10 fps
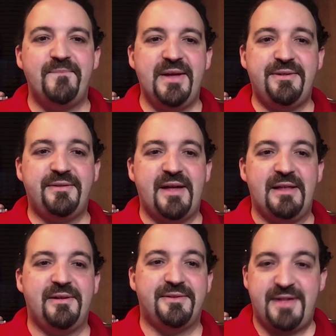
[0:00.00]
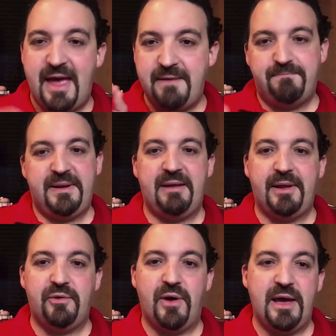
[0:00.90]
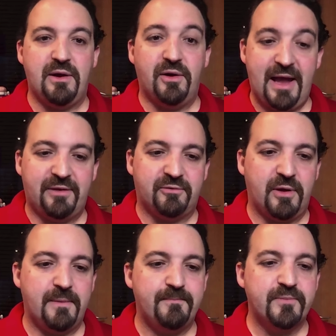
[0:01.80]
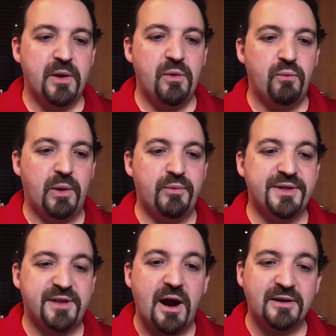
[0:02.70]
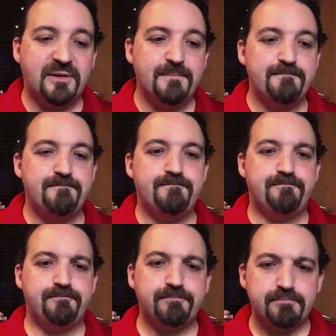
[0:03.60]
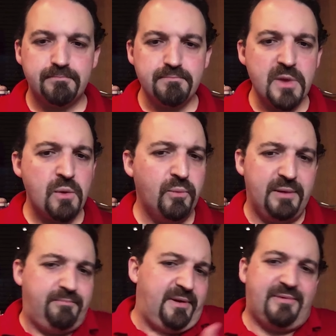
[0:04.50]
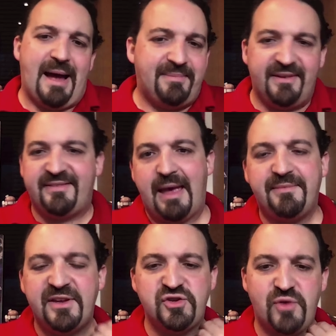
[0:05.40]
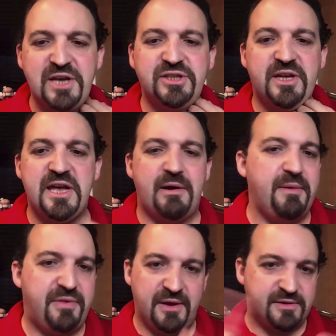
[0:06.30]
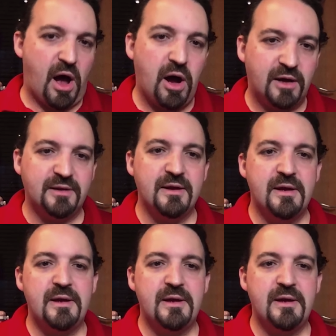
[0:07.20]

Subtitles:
this is the same PWA on Android. When we start, we have the same situation here. Everything is on.